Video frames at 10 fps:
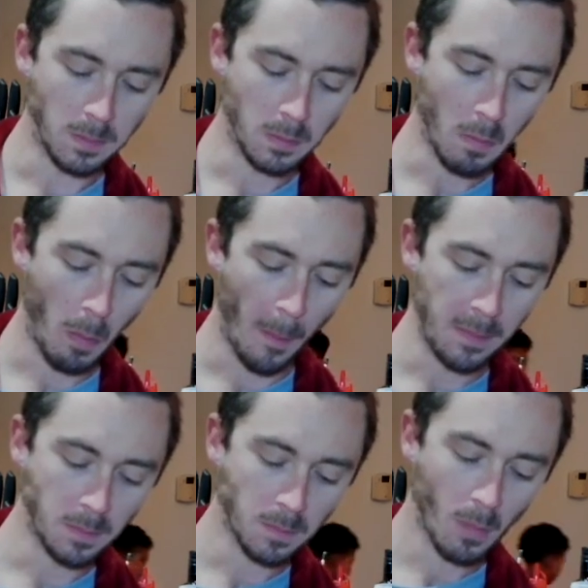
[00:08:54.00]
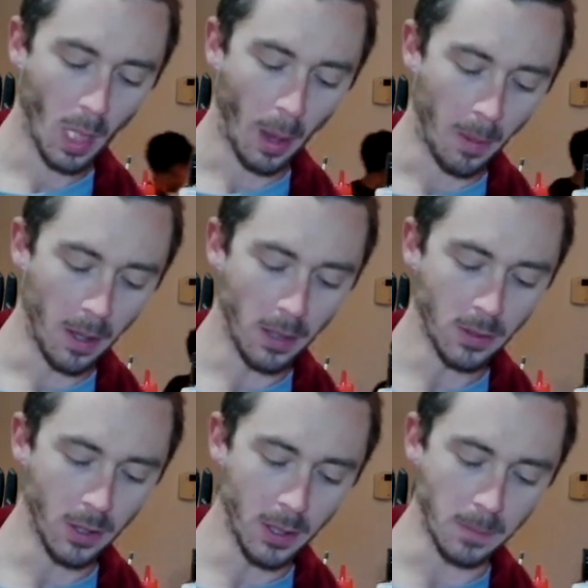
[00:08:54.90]
Well,
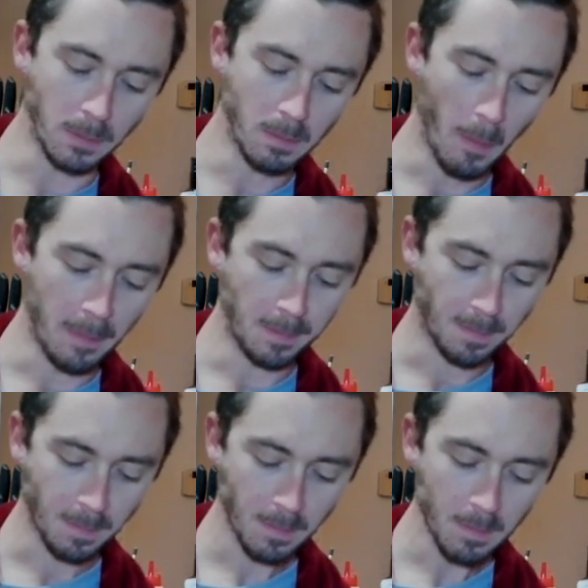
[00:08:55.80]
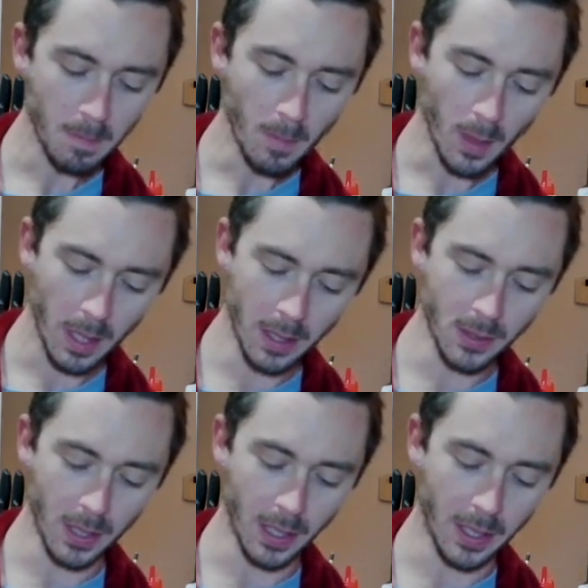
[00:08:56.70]
that's good. It
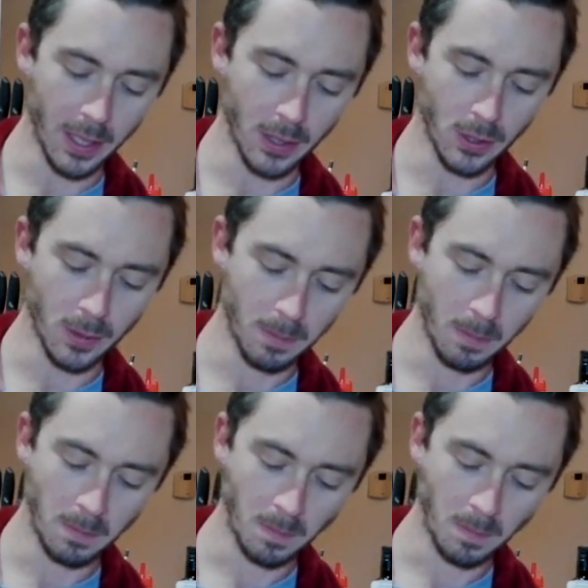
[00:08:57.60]
has like a quiche.